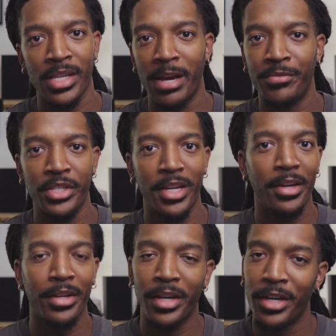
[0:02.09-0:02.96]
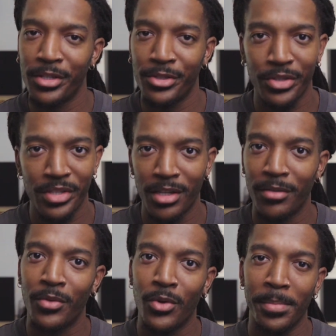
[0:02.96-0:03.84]
I've shared hundreds
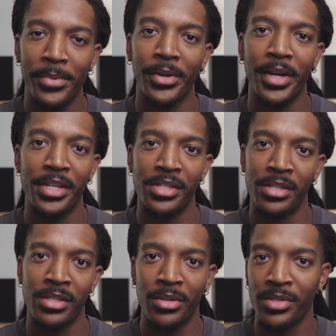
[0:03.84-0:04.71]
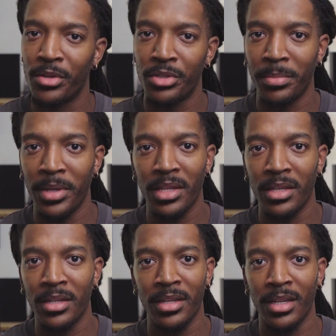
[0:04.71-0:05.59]
of chord progressions on social
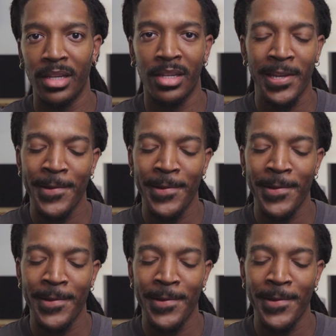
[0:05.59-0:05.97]
media, and